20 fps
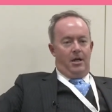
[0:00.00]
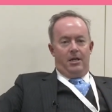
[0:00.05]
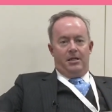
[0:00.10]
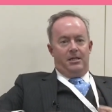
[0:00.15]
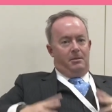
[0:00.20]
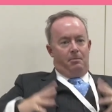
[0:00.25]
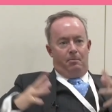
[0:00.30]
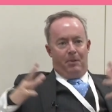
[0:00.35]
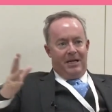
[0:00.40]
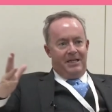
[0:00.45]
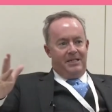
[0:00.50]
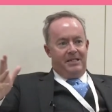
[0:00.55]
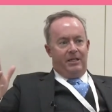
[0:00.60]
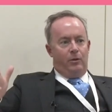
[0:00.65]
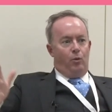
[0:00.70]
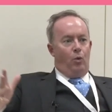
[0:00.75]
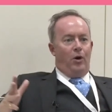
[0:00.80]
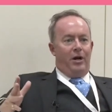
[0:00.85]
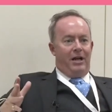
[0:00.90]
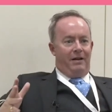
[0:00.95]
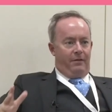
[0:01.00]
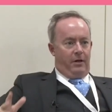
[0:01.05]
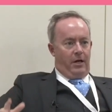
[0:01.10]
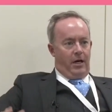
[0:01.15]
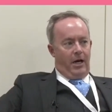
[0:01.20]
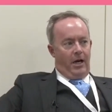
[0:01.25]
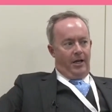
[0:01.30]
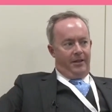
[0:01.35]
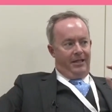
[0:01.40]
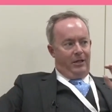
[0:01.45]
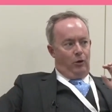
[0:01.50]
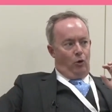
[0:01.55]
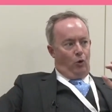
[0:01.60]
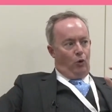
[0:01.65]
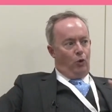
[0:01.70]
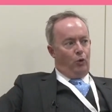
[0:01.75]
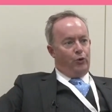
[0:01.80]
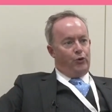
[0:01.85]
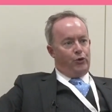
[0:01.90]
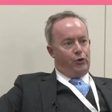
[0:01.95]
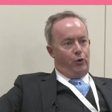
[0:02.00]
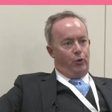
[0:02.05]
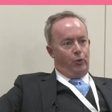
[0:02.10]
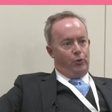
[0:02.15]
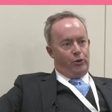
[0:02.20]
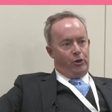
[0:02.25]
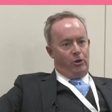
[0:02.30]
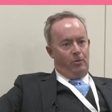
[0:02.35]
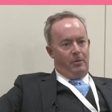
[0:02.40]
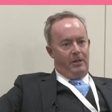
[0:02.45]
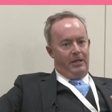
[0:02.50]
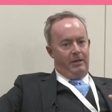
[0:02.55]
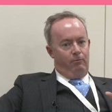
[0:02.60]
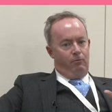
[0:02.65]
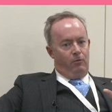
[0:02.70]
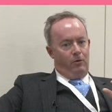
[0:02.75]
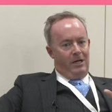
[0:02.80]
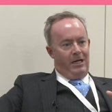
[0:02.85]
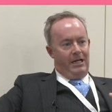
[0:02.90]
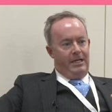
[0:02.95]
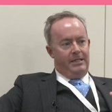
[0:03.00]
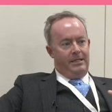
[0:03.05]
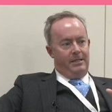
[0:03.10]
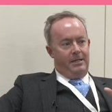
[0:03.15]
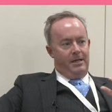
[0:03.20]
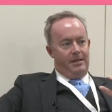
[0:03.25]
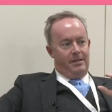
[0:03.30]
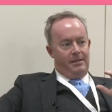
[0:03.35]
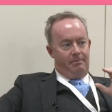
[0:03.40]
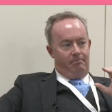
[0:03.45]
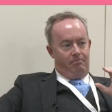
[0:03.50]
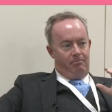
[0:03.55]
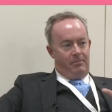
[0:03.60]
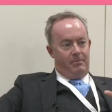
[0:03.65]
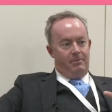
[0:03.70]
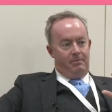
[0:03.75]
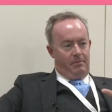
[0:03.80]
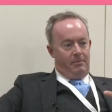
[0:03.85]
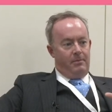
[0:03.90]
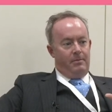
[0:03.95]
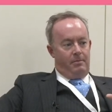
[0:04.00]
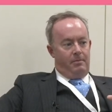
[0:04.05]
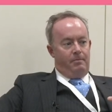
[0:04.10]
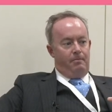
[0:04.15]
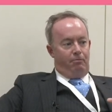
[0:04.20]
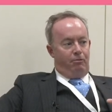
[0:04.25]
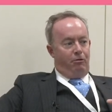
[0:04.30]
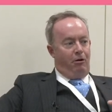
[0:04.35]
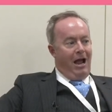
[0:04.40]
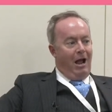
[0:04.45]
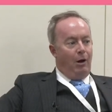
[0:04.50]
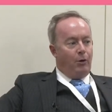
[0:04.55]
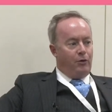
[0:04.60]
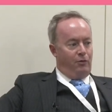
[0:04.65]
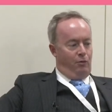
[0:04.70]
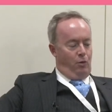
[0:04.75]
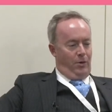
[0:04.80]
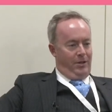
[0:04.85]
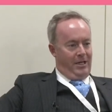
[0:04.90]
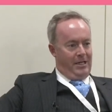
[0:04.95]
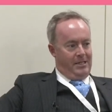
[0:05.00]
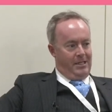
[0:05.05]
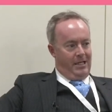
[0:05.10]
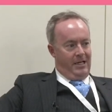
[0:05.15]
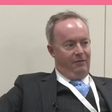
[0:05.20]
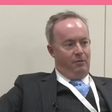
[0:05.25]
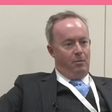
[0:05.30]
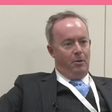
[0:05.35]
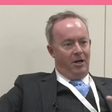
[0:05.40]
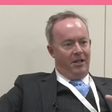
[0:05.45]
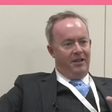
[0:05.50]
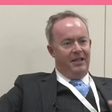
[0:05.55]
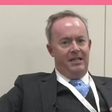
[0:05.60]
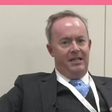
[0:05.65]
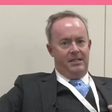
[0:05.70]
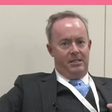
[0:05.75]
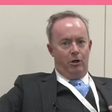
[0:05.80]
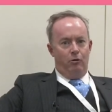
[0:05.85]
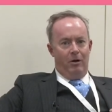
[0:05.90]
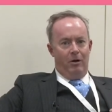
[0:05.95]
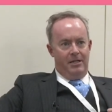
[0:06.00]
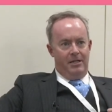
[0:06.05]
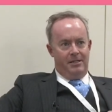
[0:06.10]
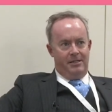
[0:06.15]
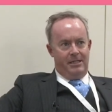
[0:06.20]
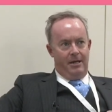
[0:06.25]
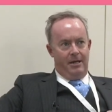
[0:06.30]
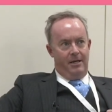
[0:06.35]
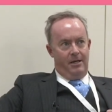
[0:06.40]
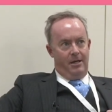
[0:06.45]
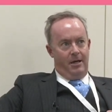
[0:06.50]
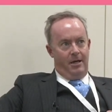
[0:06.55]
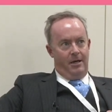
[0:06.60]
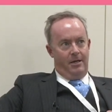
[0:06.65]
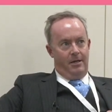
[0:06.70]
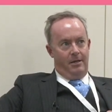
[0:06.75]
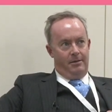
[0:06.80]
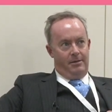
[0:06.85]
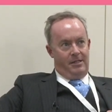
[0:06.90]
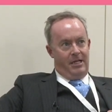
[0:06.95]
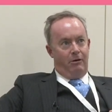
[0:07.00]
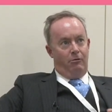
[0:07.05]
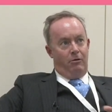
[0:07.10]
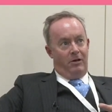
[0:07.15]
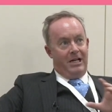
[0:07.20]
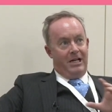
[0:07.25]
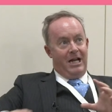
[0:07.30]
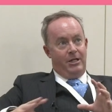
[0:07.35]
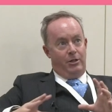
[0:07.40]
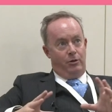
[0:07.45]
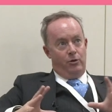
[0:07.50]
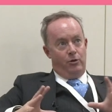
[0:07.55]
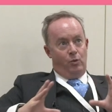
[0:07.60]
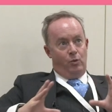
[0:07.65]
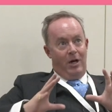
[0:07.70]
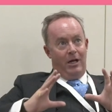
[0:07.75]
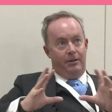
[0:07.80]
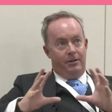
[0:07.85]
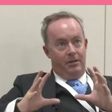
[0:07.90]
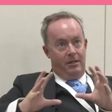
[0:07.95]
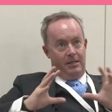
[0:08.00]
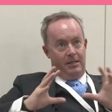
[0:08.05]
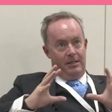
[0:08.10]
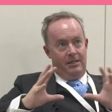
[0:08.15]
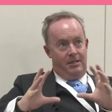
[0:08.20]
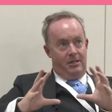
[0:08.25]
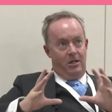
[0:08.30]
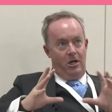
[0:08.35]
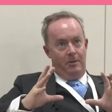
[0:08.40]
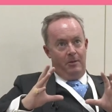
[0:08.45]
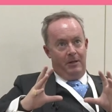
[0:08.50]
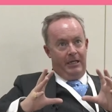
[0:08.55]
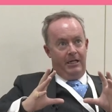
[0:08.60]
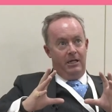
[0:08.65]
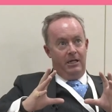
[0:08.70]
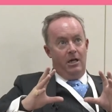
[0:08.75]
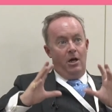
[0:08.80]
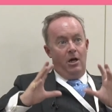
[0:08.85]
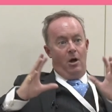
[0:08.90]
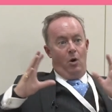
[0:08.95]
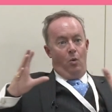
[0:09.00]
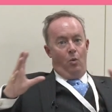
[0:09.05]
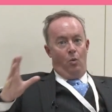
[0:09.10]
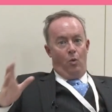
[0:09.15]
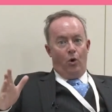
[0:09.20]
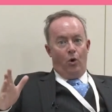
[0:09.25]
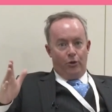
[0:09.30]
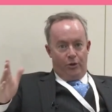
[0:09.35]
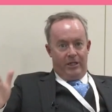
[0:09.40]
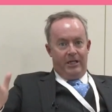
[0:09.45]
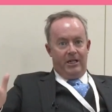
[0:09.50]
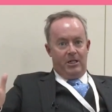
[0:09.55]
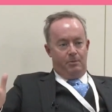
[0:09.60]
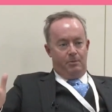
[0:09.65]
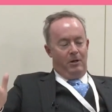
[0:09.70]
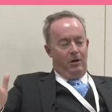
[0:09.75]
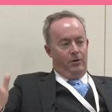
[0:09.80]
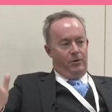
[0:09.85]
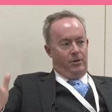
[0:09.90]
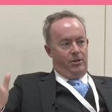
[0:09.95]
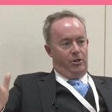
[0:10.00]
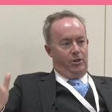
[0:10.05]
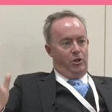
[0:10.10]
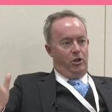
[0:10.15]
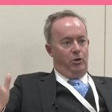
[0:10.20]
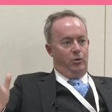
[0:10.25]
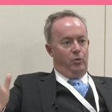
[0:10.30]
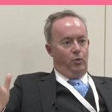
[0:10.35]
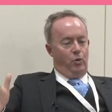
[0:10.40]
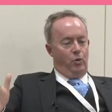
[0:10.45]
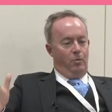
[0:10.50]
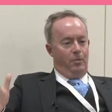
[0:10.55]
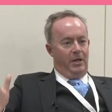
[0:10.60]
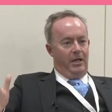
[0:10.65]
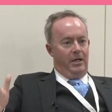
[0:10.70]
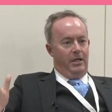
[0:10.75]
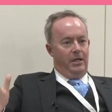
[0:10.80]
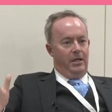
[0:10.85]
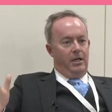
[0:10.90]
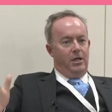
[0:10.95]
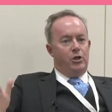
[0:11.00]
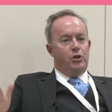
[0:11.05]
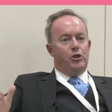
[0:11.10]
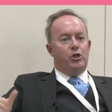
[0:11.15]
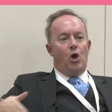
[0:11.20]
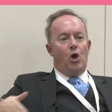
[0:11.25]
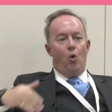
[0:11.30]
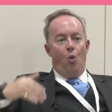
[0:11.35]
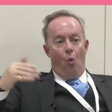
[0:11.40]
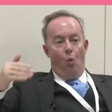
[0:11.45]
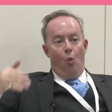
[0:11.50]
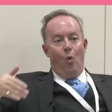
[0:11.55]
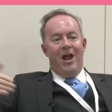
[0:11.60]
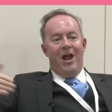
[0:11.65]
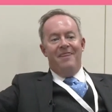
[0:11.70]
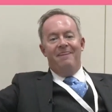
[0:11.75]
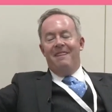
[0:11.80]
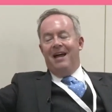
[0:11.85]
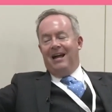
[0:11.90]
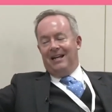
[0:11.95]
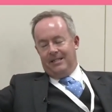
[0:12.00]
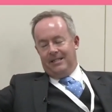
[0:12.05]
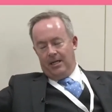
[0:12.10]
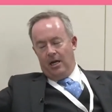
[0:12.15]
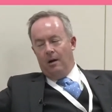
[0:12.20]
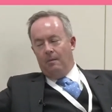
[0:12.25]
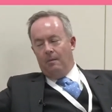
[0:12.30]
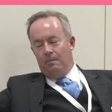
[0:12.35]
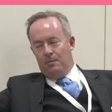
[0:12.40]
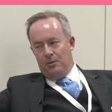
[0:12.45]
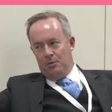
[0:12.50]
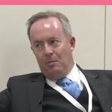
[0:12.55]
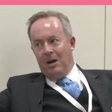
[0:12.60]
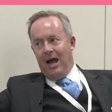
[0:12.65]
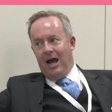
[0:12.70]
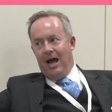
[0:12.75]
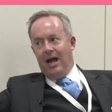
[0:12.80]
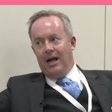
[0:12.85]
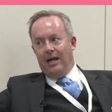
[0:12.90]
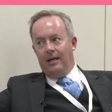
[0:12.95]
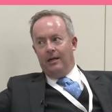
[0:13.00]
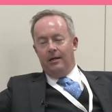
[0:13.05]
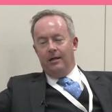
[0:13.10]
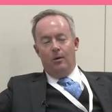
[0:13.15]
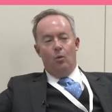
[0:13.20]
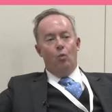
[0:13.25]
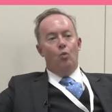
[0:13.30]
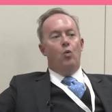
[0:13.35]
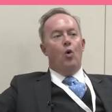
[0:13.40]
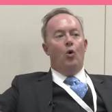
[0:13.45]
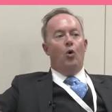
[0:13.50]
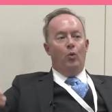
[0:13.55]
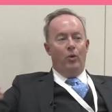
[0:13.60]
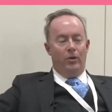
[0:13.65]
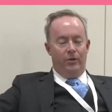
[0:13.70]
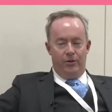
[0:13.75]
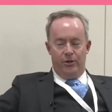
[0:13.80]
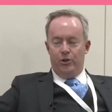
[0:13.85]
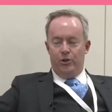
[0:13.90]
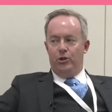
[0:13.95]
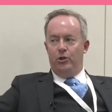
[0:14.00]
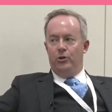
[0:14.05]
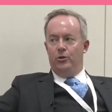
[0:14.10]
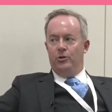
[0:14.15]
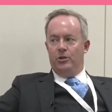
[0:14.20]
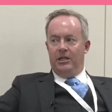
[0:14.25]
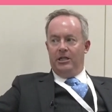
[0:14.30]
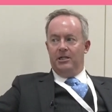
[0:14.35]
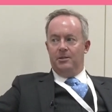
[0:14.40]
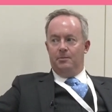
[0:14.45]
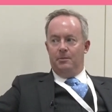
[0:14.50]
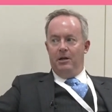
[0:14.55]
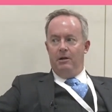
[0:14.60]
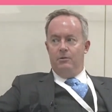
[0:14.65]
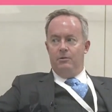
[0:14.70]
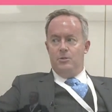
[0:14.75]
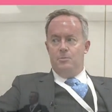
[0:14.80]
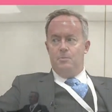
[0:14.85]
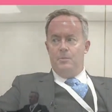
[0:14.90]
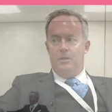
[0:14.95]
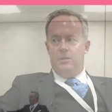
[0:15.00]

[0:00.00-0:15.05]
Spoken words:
debating, whatever. And I think all schools can be really proud of what they deliver, but I think it's a great segregator as well, determining what the experience of the student will be. So when that comes back, what will the student experience be